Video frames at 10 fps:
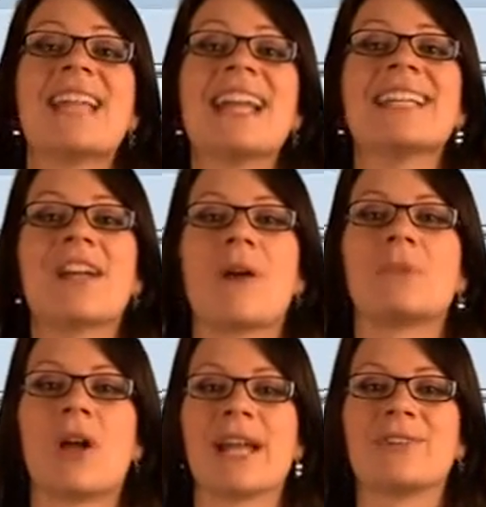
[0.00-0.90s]
net income
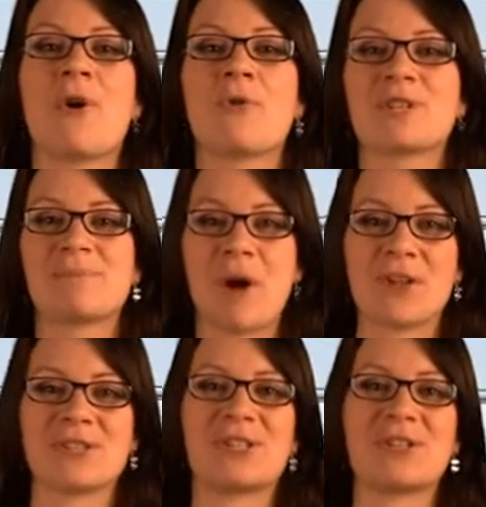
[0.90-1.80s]
line
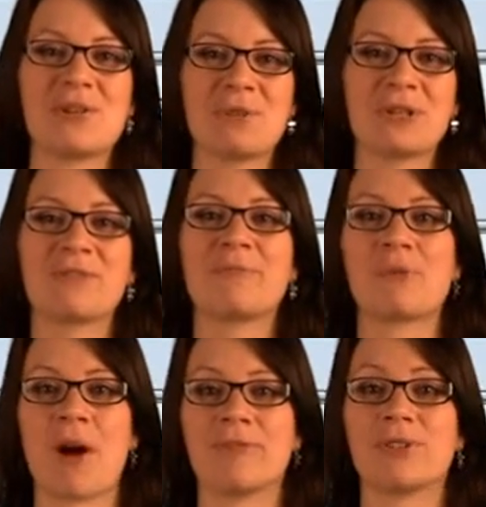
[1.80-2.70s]
corresponds to the cumulative
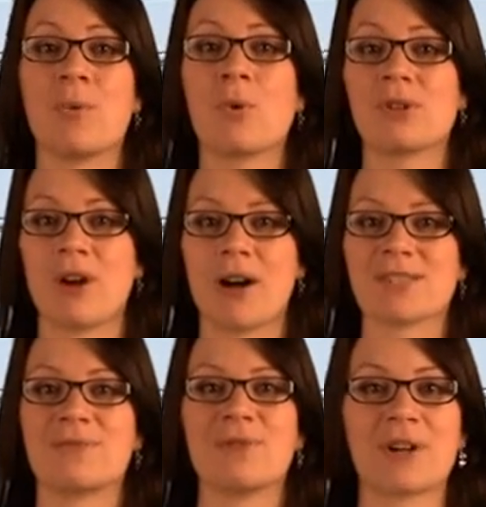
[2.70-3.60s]
profit or
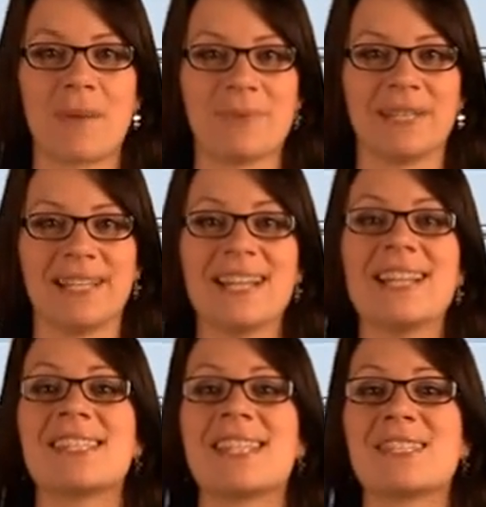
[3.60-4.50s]
loss of your company
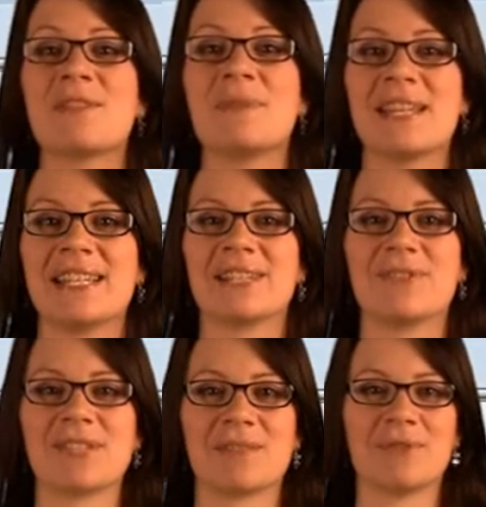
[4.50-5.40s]
since the beginning of
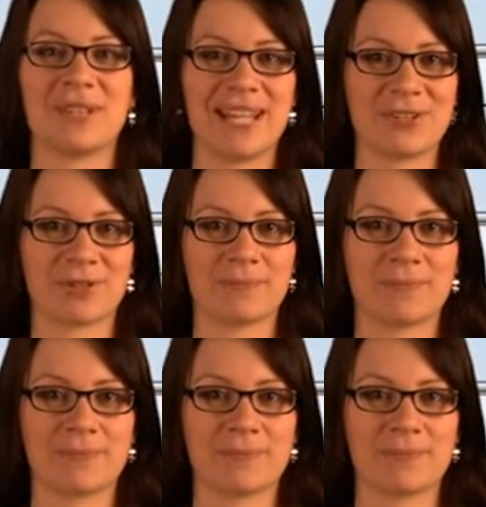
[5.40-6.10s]
the simulation.